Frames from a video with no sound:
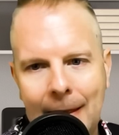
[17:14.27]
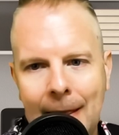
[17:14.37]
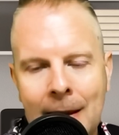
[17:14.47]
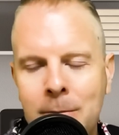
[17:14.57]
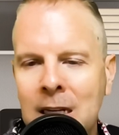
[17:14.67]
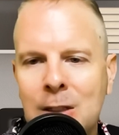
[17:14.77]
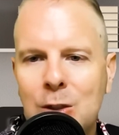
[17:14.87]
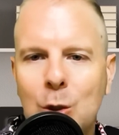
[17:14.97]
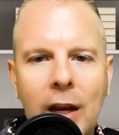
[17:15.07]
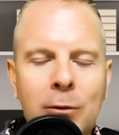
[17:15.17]
That means
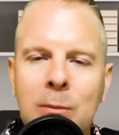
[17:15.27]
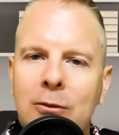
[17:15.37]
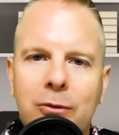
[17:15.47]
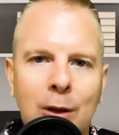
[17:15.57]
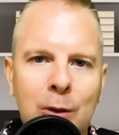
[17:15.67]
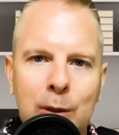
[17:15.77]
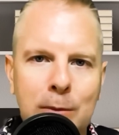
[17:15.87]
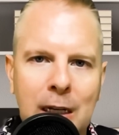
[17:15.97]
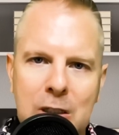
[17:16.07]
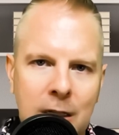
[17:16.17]
you haven't been following
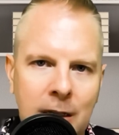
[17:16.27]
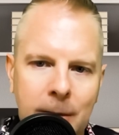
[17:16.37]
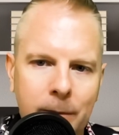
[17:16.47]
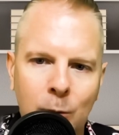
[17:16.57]
my channel.